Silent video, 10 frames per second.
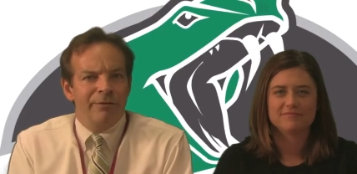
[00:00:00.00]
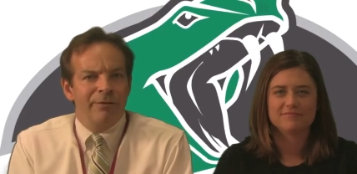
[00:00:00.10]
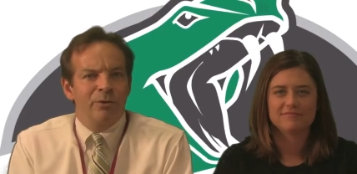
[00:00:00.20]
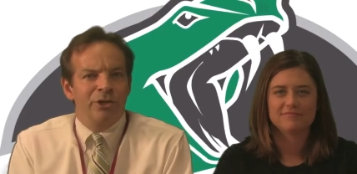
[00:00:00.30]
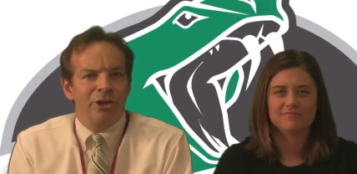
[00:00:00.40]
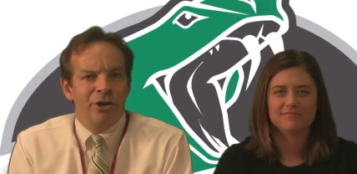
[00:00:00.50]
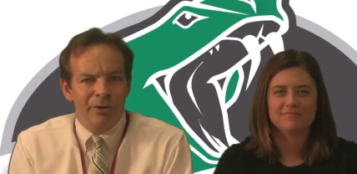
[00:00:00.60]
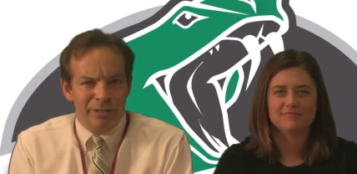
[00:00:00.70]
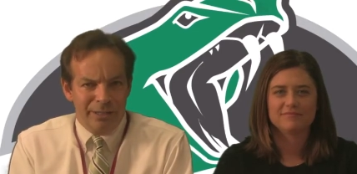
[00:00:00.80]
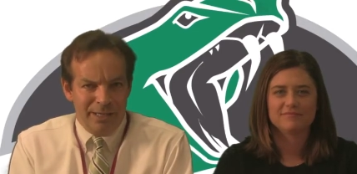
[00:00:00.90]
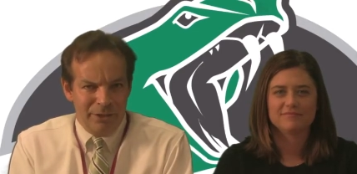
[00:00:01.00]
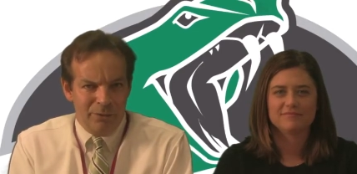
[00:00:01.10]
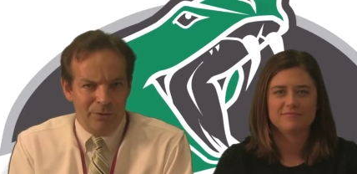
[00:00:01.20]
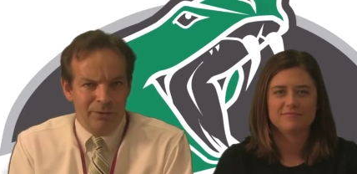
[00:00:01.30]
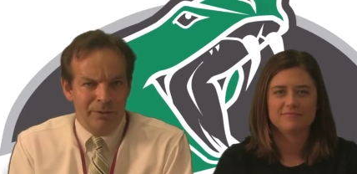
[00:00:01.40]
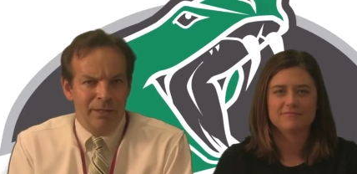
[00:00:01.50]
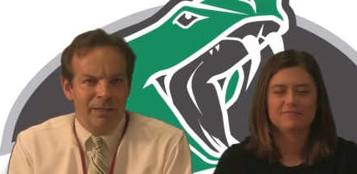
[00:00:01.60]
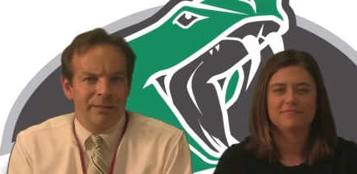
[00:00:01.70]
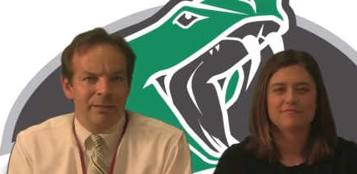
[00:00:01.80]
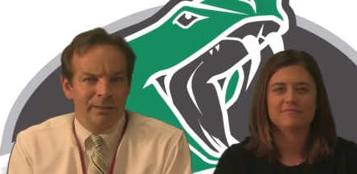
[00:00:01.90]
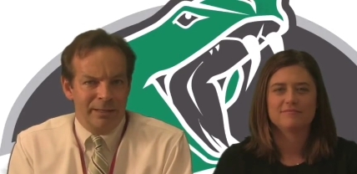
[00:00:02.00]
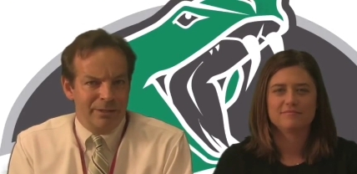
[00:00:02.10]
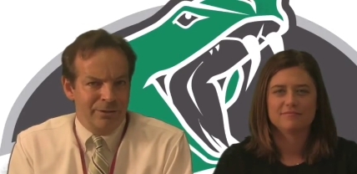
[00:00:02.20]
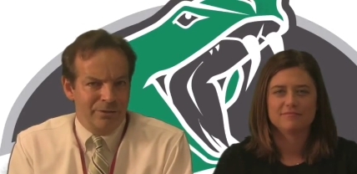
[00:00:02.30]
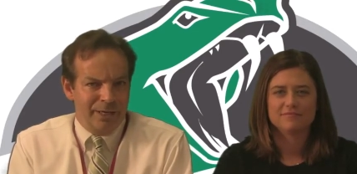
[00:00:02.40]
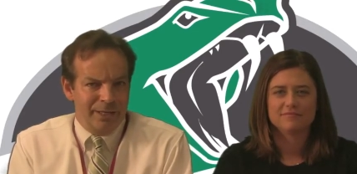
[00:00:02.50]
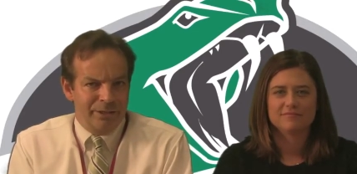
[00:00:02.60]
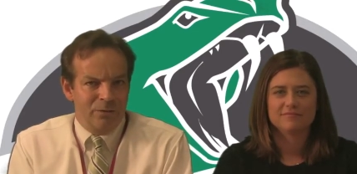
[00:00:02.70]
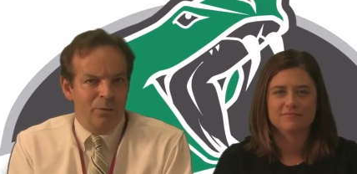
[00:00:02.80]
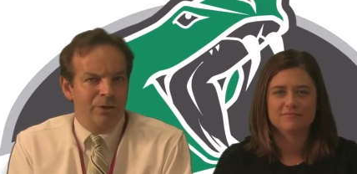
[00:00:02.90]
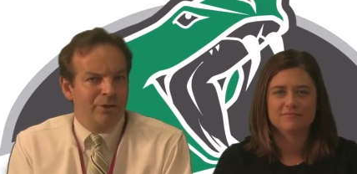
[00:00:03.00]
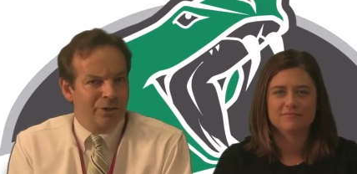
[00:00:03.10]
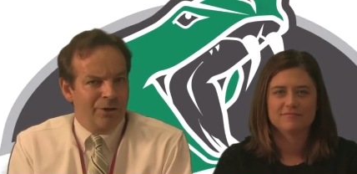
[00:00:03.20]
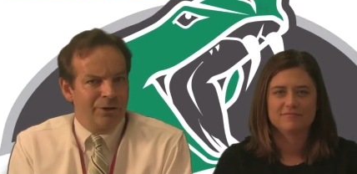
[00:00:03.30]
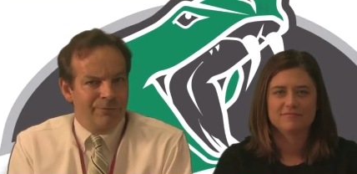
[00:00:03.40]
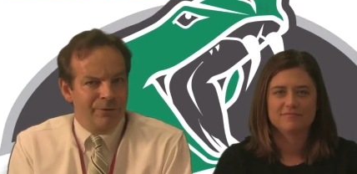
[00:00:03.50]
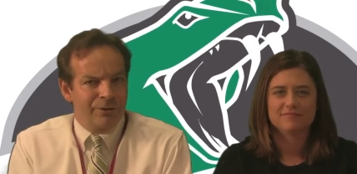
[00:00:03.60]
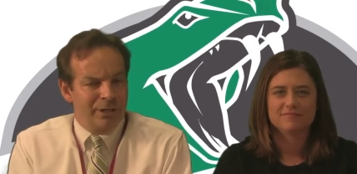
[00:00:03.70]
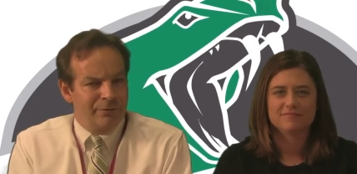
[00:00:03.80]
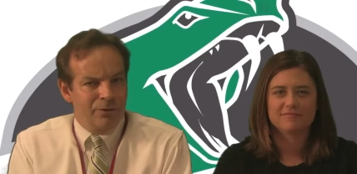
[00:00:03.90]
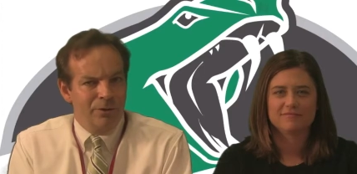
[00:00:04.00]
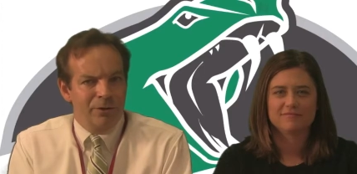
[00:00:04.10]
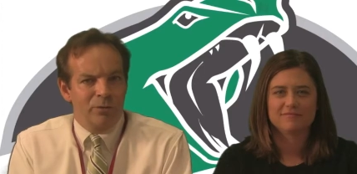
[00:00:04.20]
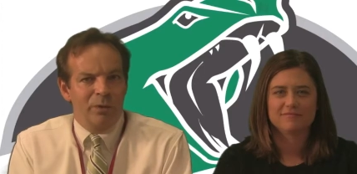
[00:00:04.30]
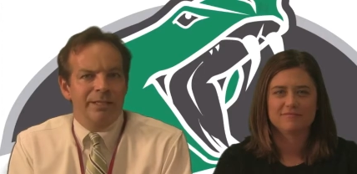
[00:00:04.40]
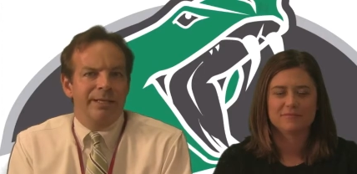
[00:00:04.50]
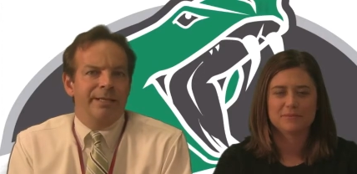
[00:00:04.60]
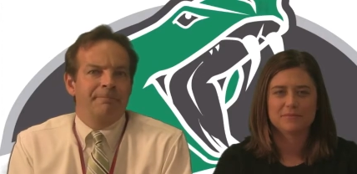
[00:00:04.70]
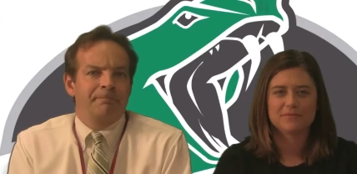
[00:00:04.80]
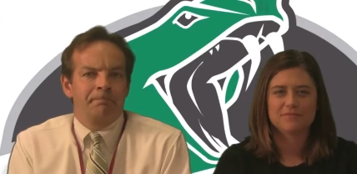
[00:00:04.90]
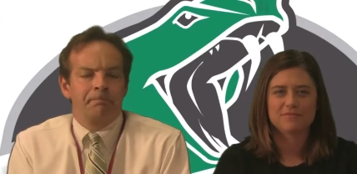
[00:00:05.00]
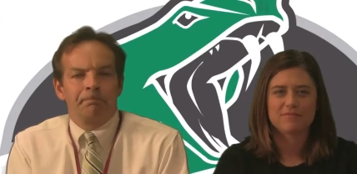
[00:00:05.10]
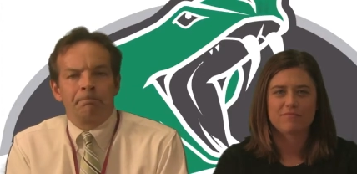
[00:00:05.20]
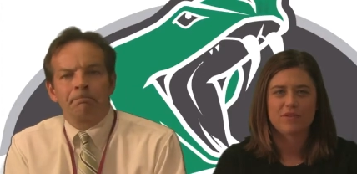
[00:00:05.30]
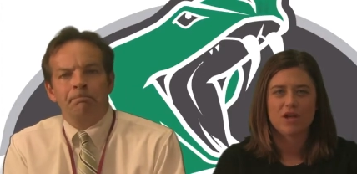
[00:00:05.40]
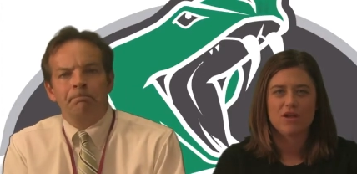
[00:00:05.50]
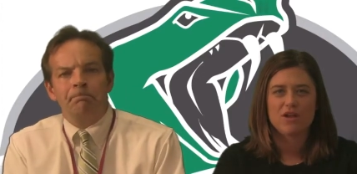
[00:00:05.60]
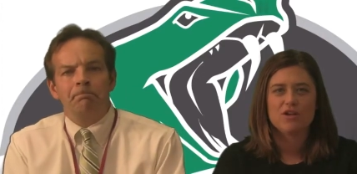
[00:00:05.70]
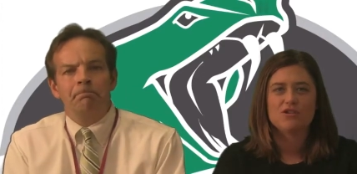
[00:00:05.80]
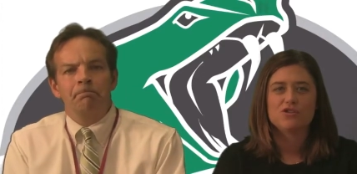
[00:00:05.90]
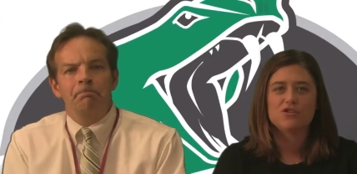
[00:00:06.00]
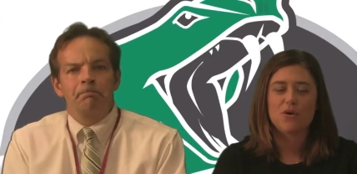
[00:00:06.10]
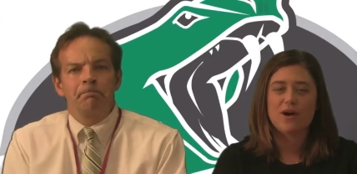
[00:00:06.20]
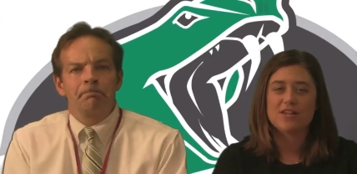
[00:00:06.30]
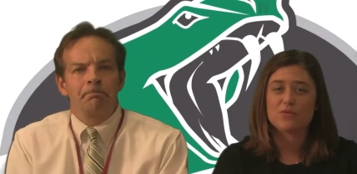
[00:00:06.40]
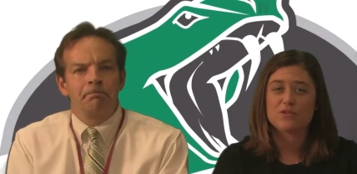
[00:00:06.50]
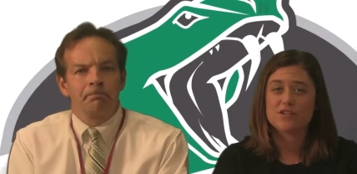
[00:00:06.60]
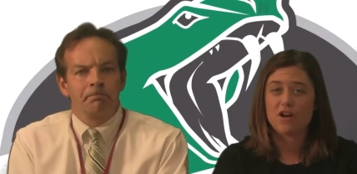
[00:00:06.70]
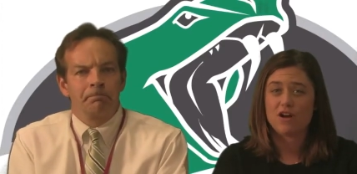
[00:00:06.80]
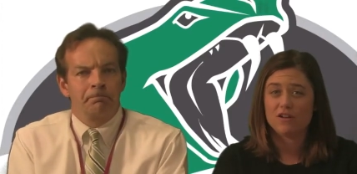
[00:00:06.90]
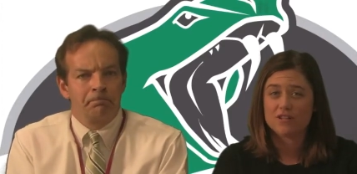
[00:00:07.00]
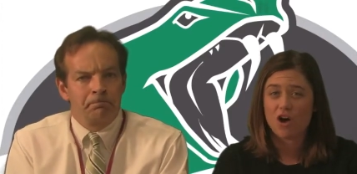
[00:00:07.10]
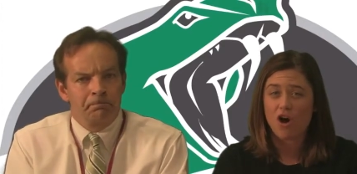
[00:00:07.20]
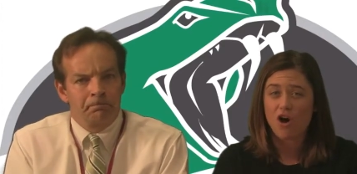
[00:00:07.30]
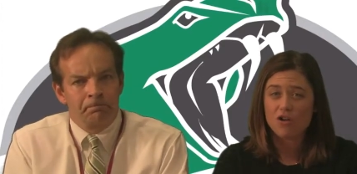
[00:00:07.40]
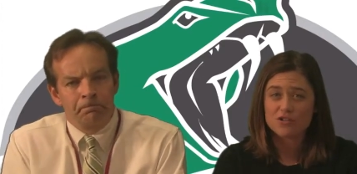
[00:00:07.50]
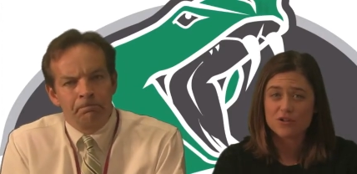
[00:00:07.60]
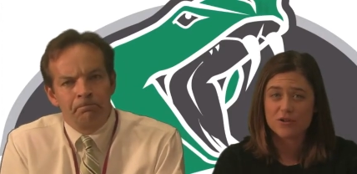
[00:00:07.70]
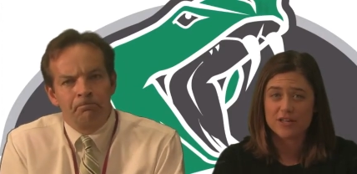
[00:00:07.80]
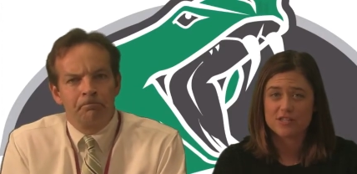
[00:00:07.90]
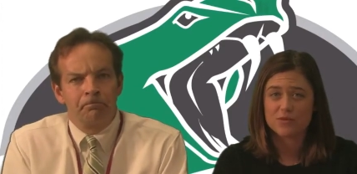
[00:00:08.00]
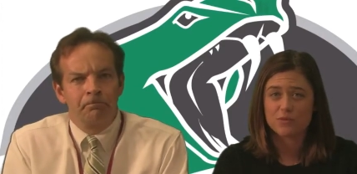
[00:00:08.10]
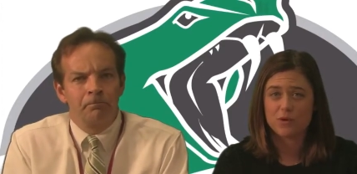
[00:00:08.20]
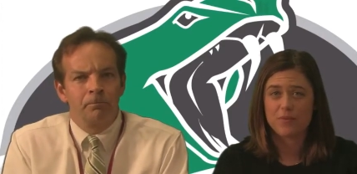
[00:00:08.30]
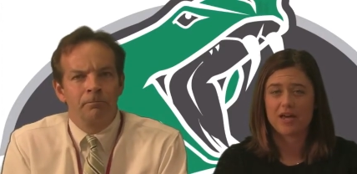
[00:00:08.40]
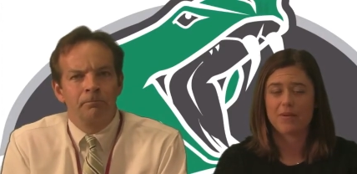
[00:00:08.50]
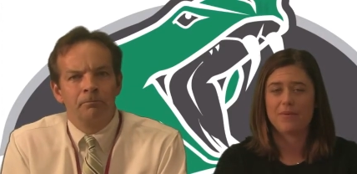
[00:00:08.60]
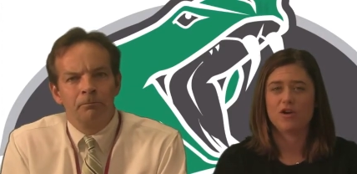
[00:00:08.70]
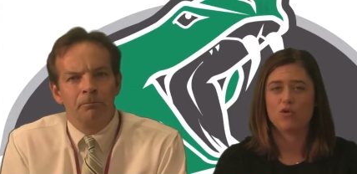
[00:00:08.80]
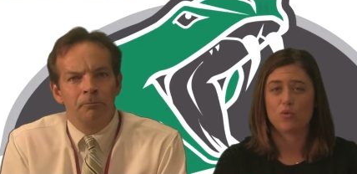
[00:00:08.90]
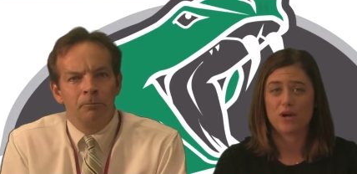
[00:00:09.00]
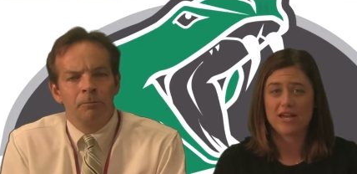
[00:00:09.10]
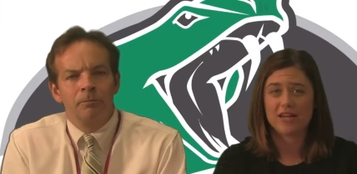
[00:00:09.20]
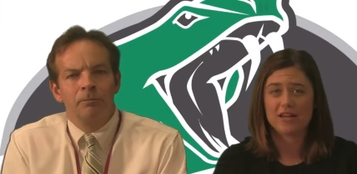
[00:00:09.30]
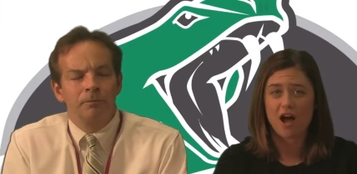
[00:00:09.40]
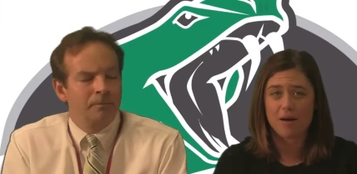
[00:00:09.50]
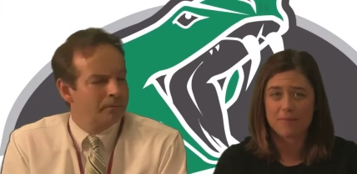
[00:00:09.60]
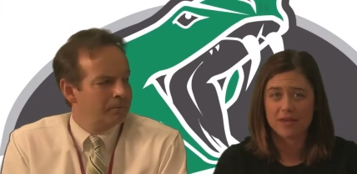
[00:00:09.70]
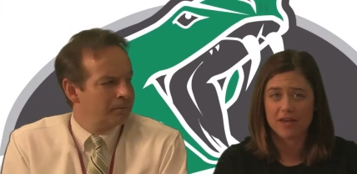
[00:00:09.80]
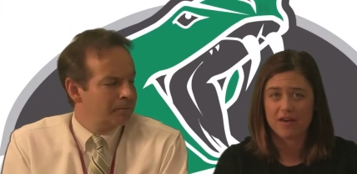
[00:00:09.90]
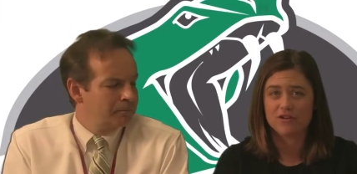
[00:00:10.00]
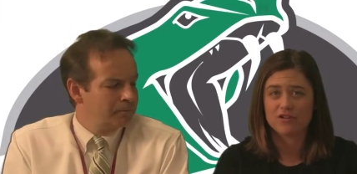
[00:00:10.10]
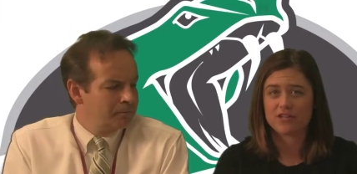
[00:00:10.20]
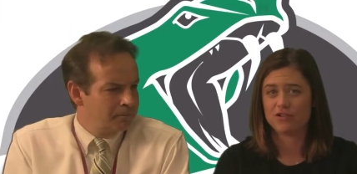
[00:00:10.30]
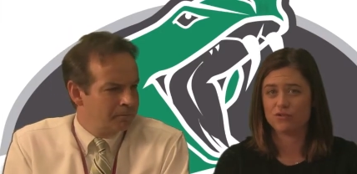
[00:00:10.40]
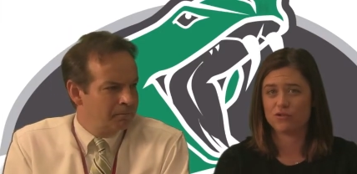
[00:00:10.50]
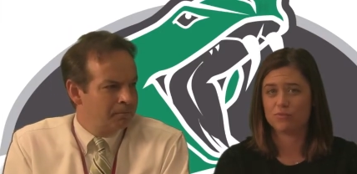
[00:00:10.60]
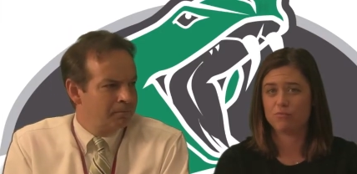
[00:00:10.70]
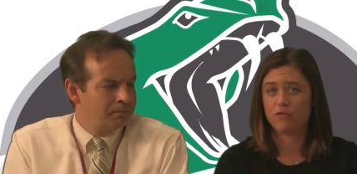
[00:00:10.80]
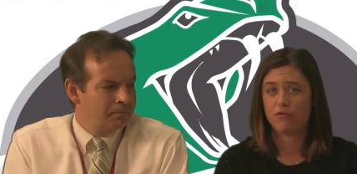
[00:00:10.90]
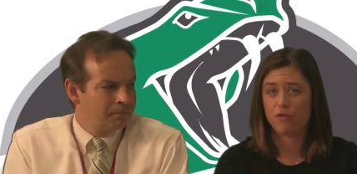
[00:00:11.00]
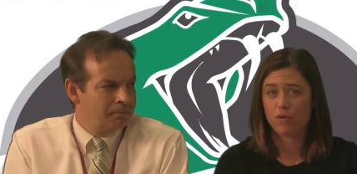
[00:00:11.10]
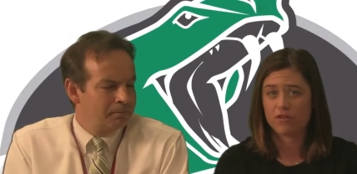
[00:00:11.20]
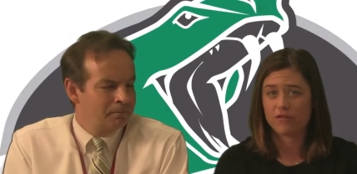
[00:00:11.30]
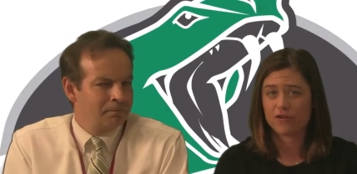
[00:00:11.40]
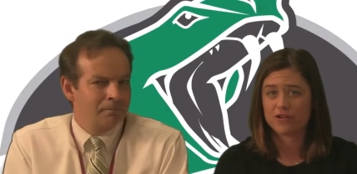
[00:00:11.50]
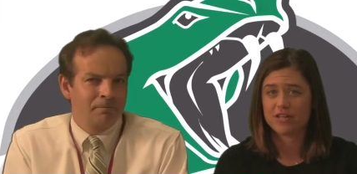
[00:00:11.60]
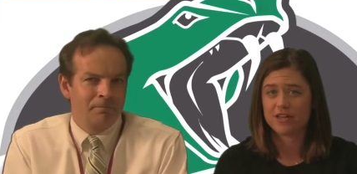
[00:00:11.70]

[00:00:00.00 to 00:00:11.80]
Speaker 1: the most current schedule, the latest and greatest, when you start your first day of school on Wednesday.
Speaker 2: So as a result, all students will pick up a green copy of their schedules before the first day